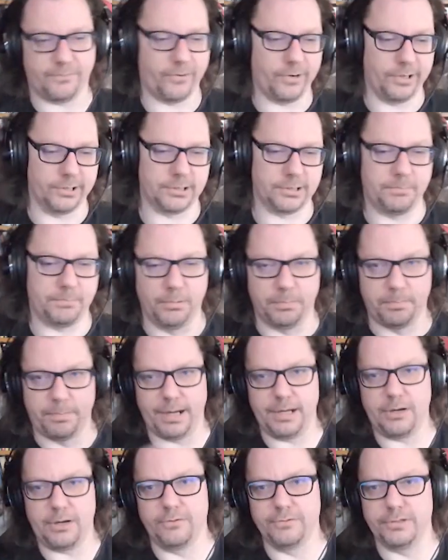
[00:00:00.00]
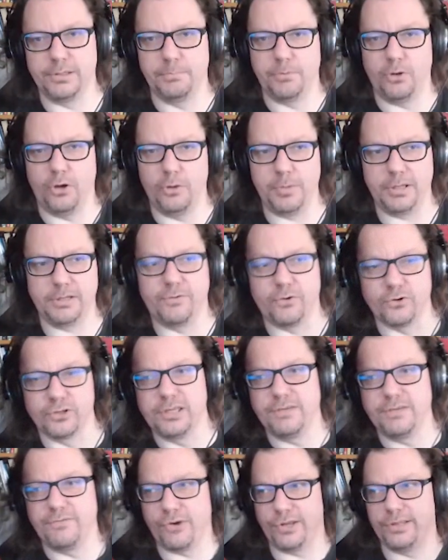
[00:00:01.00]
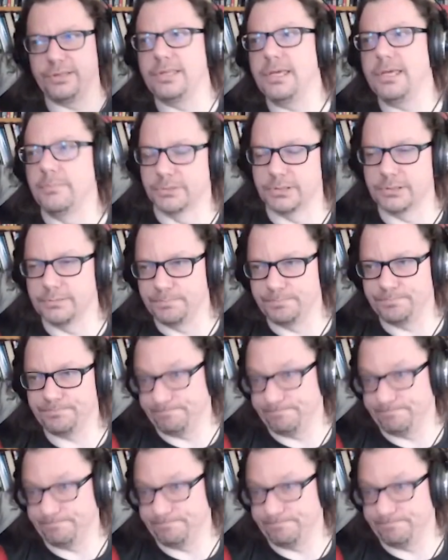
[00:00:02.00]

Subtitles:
for example, pack of deployment for different teams,